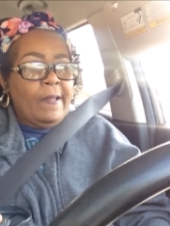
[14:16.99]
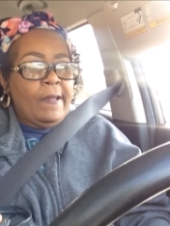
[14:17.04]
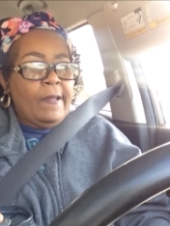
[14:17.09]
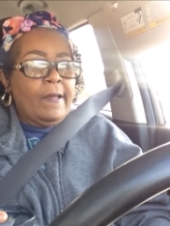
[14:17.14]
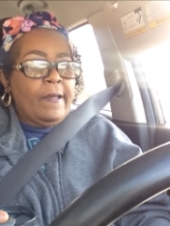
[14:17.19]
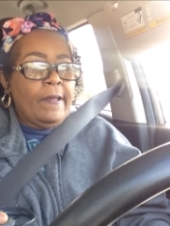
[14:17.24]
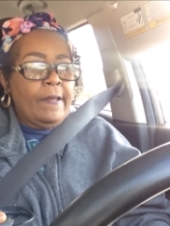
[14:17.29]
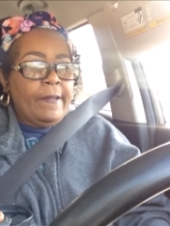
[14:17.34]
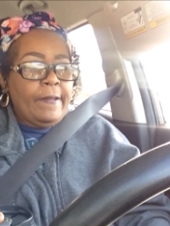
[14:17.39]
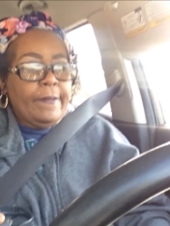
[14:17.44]

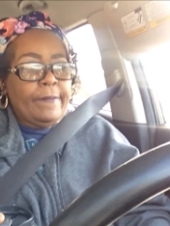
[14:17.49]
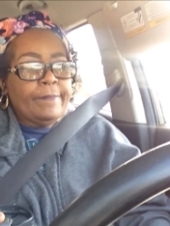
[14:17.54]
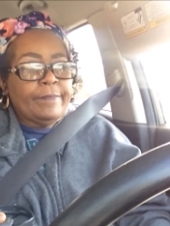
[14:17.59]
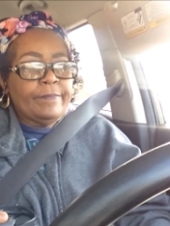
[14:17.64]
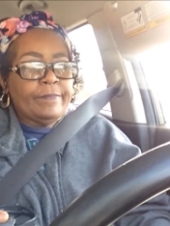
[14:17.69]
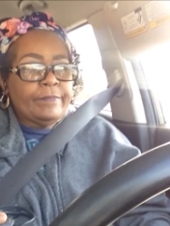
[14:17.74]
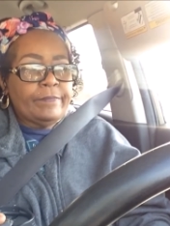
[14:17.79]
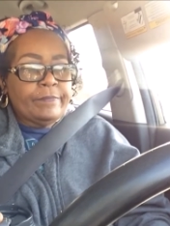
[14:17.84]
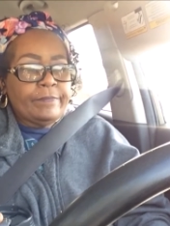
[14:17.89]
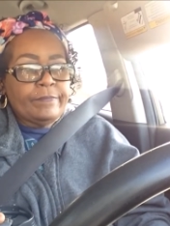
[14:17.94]

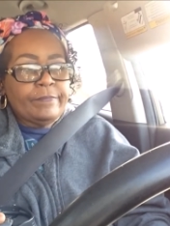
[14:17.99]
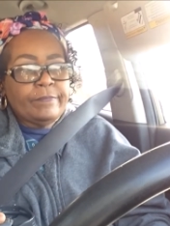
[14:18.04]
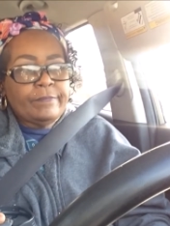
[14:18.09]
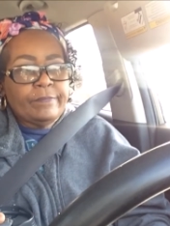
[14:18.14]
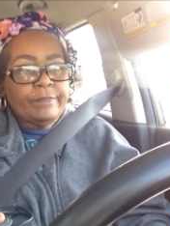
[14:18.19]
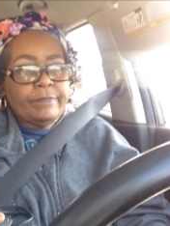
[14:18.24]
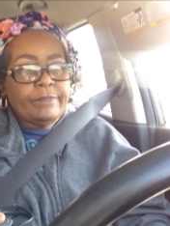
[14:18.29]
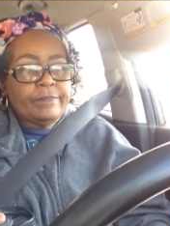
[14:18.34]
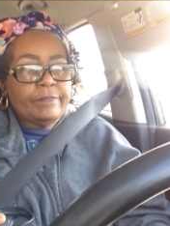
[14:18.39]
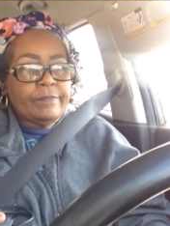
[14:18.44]

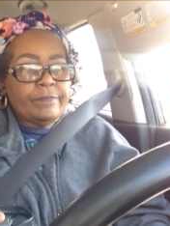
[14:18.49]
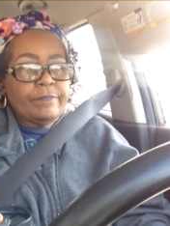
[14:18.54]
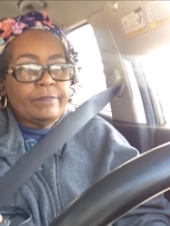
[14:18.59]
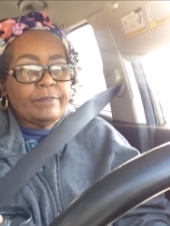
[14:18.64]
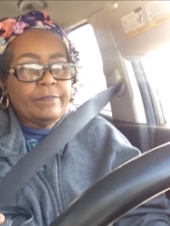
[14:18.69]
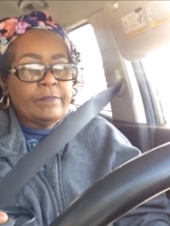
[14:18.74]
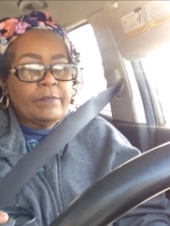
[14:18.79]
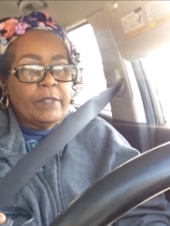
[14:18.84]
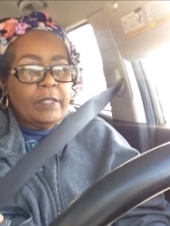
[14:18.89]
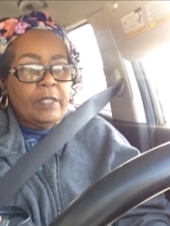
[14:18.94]

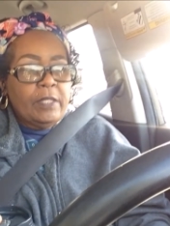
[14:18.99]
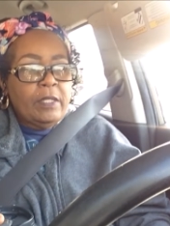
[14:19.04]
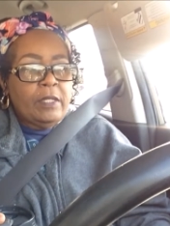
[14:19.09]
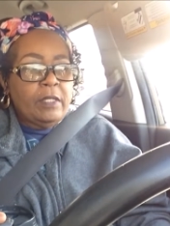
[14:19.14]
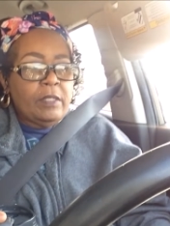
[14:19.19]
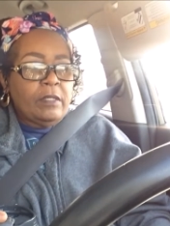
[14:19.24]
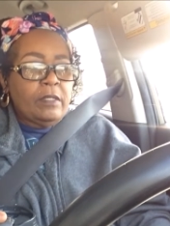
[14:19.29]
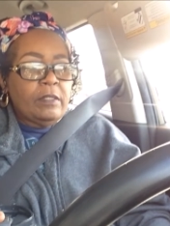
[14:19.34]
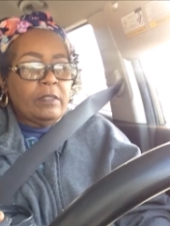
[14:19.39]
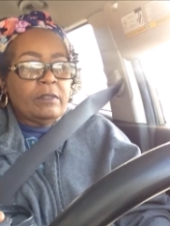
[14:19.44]

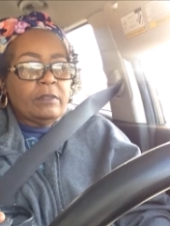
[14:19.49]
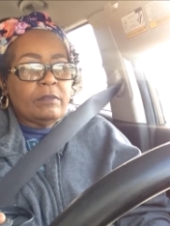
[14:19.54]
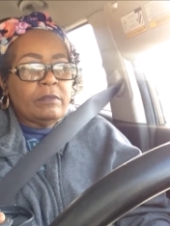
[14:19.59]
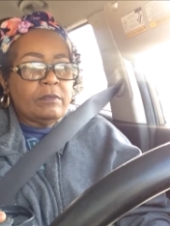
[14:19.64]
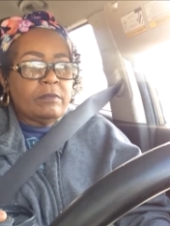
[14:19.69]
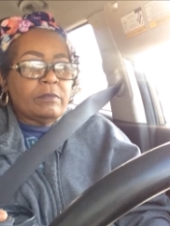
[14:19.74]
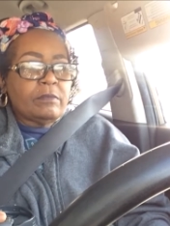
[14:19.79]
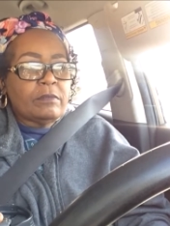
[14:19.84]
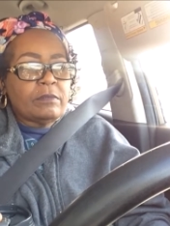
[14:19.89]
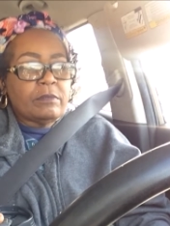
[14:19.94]

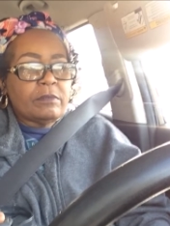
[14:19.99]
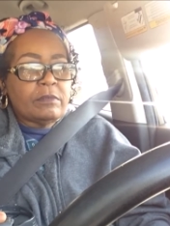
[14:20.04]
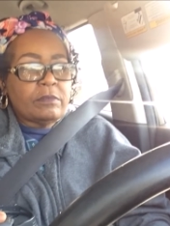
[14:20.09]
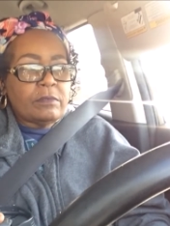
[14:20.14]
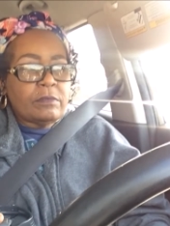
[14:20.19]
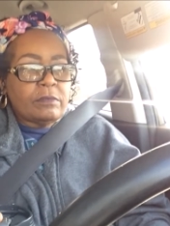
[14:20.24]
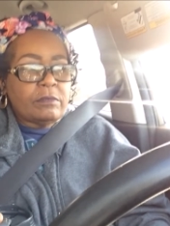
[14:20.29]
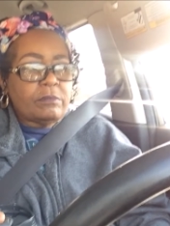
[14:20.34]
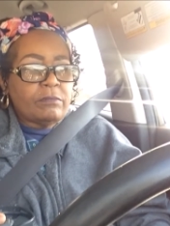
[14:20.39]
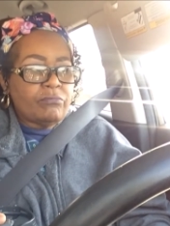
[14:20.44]

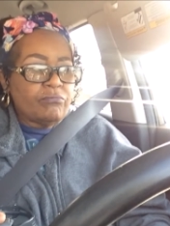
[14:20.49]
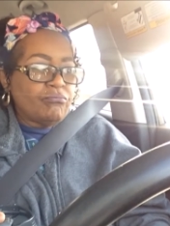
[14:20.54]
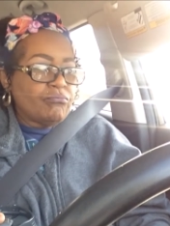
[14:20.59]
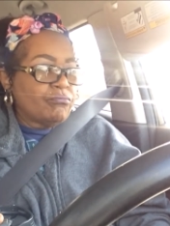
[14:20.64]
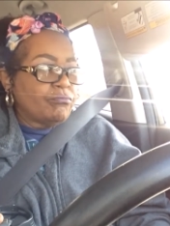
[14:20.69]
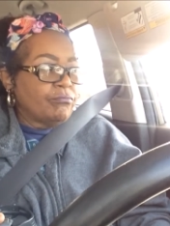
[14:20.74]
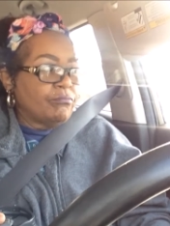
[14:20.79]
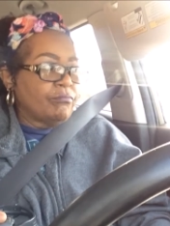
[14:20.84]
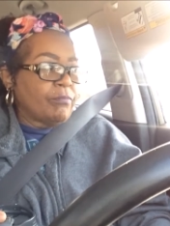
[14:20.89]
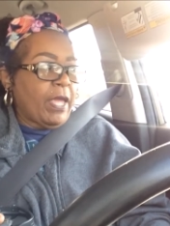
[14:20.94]

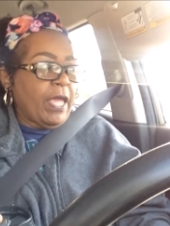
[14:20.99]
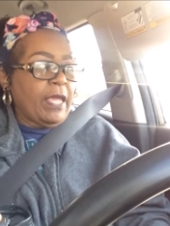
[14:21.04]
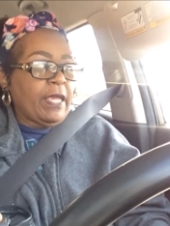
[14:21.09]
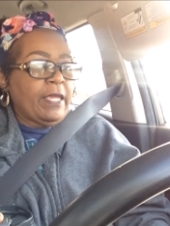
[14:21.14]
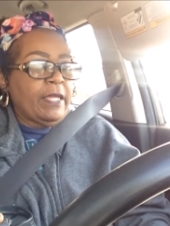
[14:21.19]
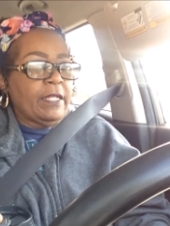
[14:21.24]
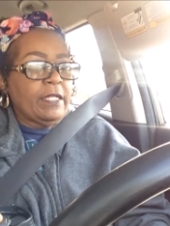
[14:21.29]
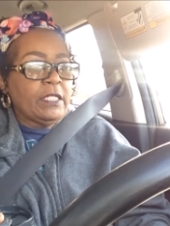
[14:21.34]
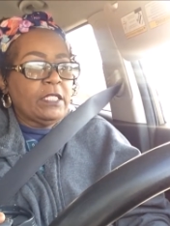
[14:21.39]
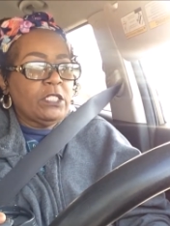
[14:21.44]
Um, make
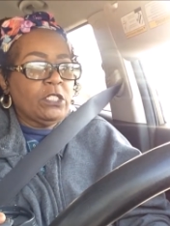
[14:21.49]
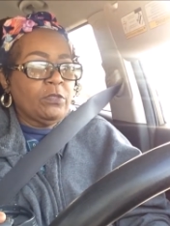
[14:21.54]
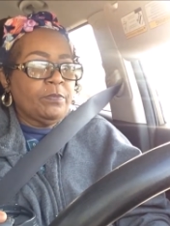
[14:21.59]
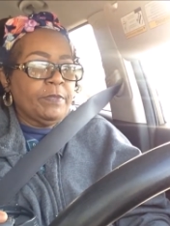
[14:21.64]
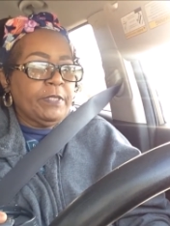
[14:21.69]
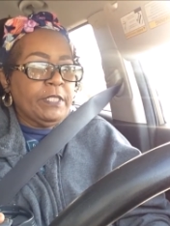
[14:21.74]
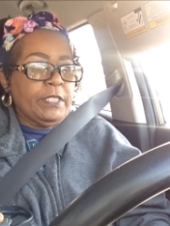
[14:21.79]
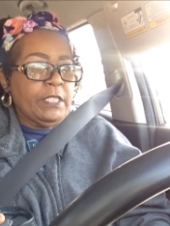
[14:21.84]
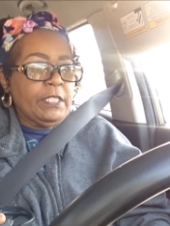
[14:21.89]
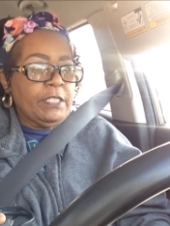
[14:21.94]
it a little
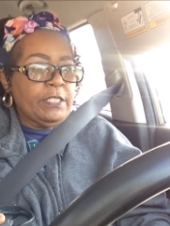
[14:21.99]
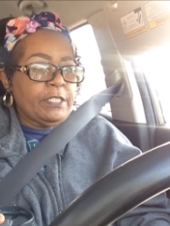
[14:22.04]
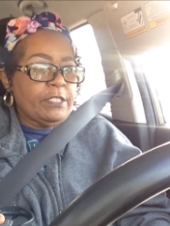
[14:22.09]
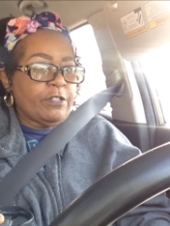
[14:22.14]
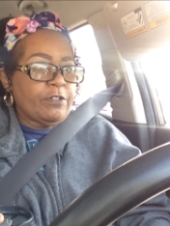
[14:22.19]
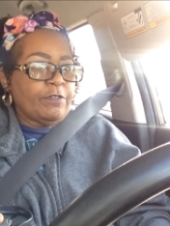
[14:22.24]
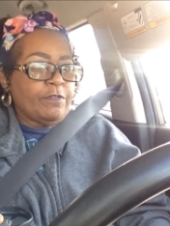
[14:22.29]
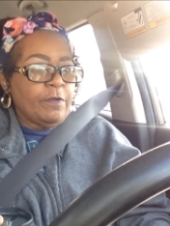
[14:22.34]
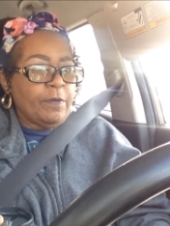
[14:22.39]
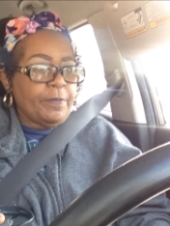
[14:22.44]
bit
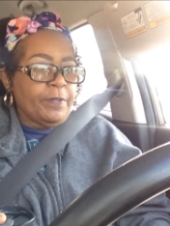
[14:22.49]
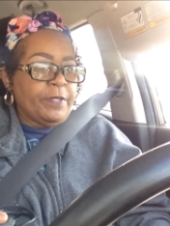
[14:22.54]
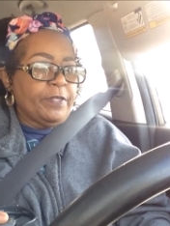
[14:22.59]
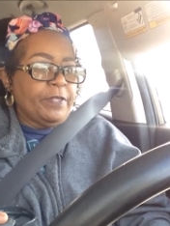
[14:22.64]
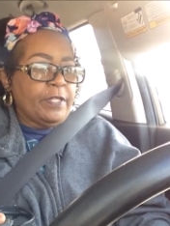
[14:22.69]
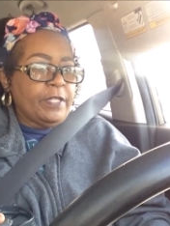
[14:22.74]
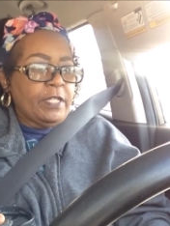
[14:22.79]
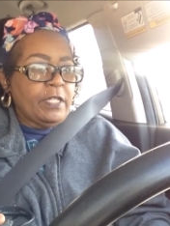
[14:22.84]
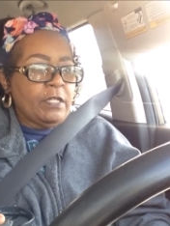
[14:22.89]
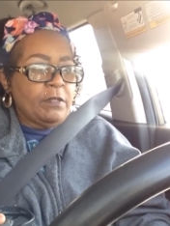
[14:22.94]
easier for me
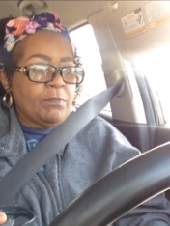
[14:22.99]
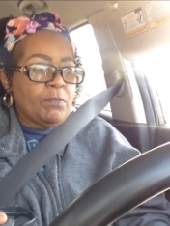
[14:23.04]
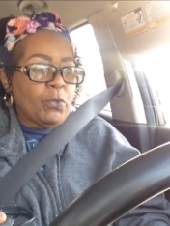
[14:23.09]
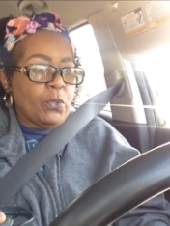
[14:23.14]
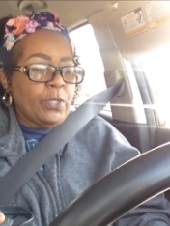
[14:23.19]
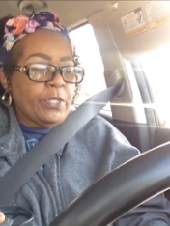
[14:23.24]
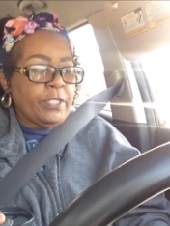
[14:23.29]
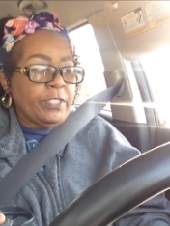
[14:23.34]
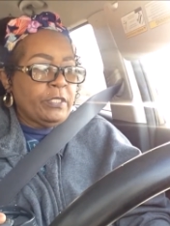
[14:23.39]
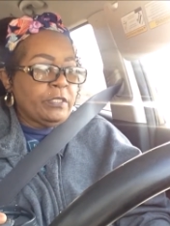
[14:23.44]
than in the
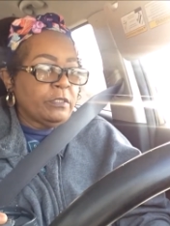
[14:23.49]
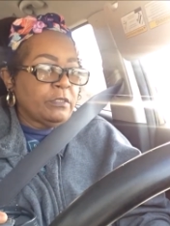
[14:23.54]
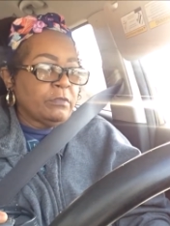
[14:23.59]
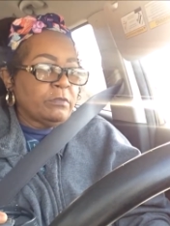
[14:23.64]
morning